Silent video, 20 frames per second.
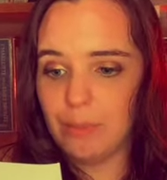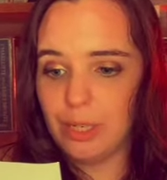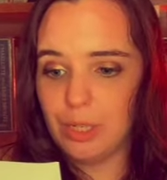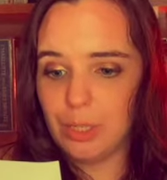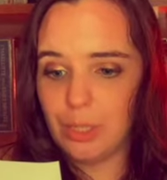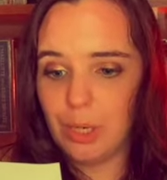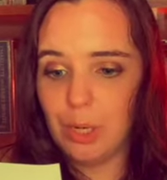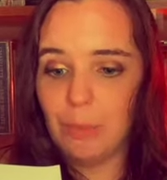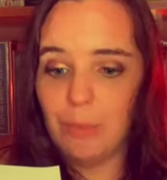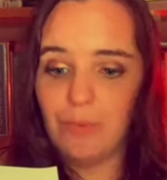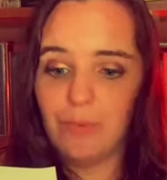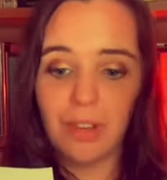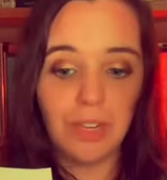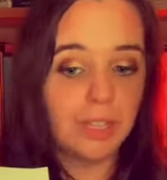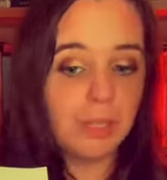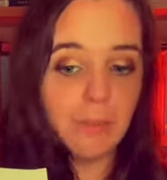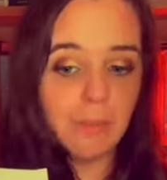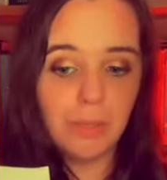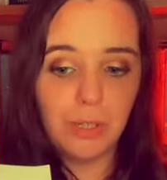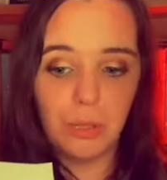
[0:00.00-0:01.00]
its human
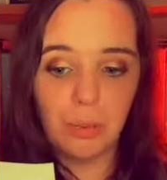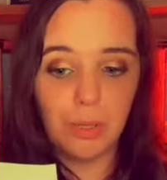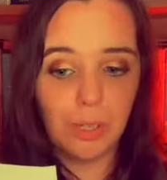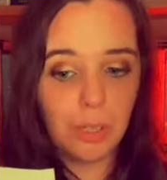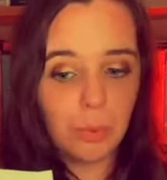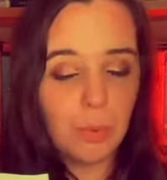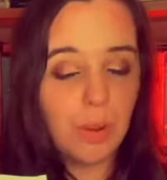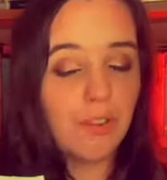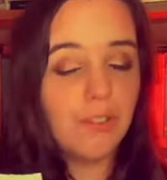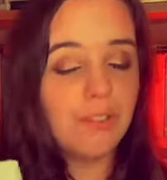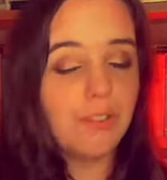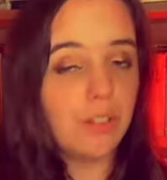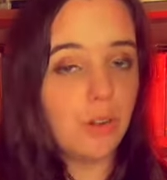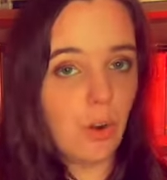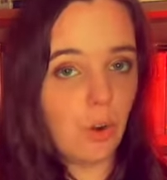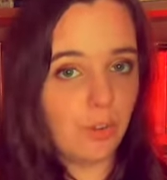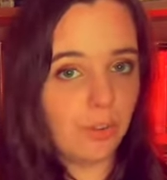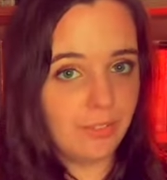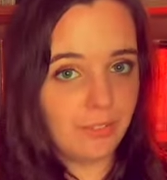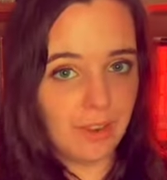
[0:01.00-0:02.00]
victims to a swift and
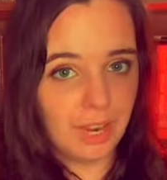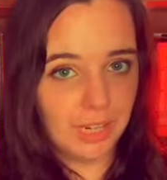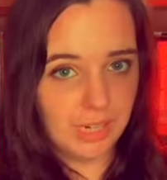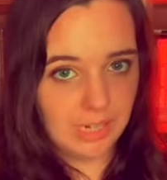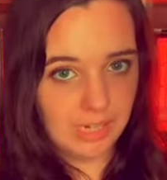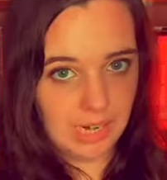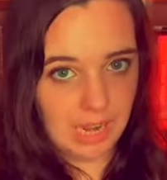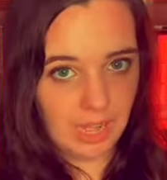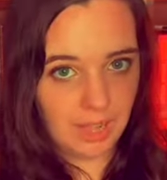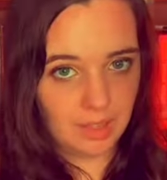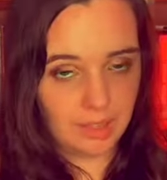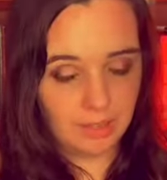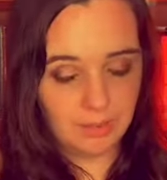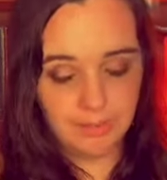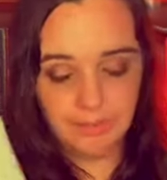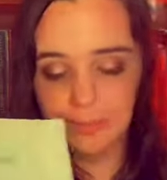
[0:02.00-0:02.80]
horrifying death.